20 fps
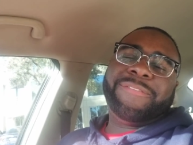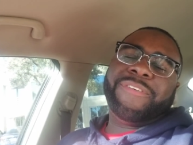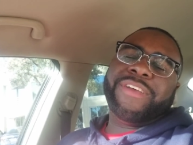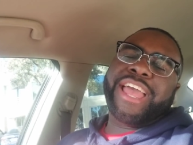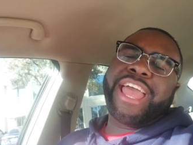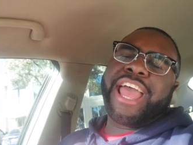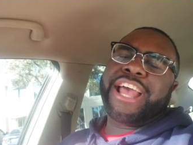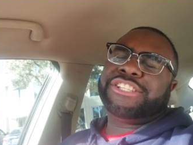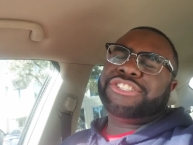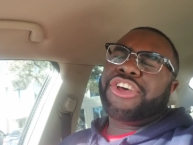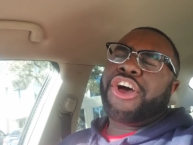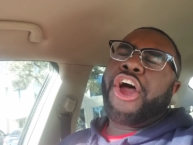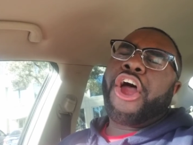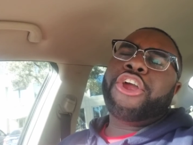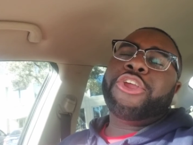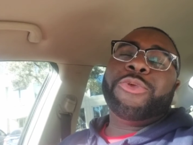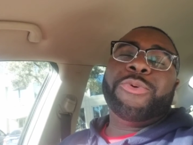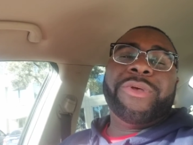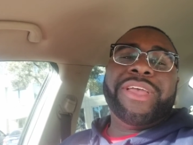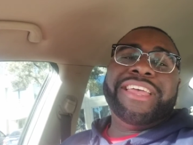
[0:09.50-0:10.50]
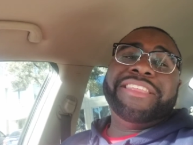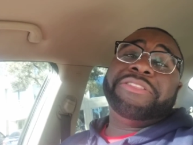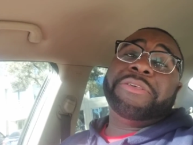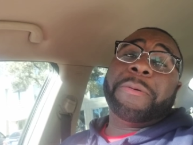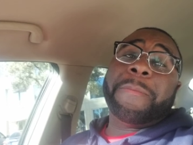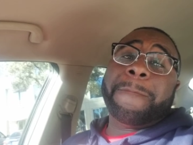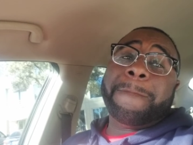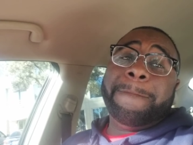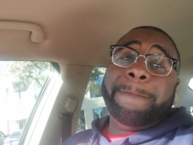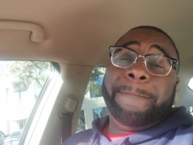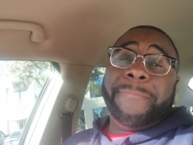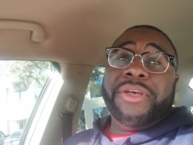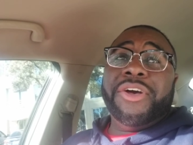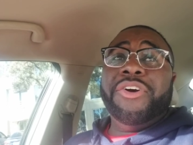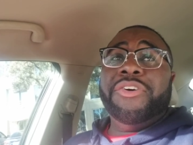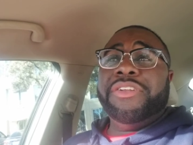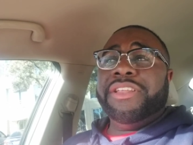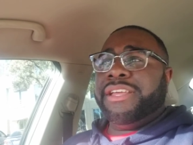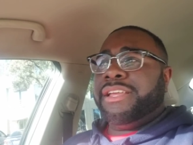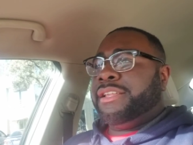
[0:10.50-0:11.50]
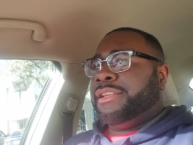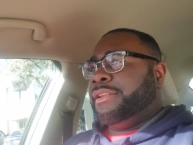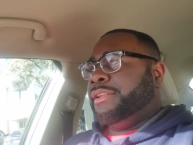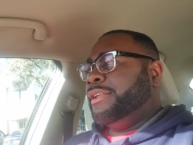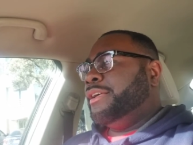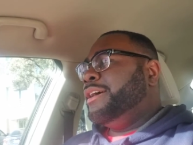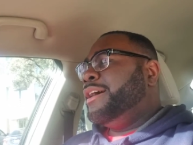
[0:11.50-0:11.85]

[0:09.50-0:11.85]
fans, are you in the building?